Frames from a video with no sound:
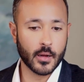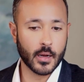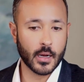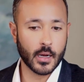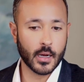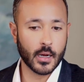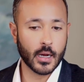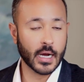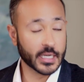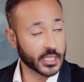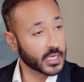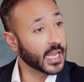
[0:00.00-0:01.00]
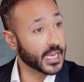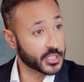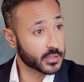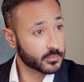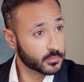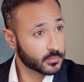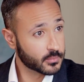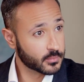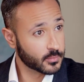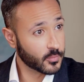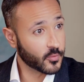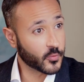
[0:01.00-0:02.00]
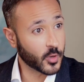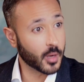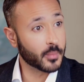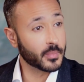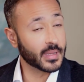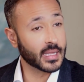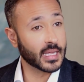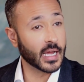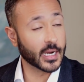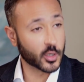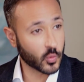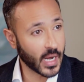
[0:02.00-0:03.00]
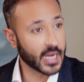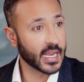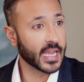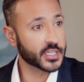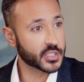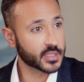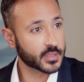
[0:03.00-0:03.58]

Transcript: a good agent from a great agent?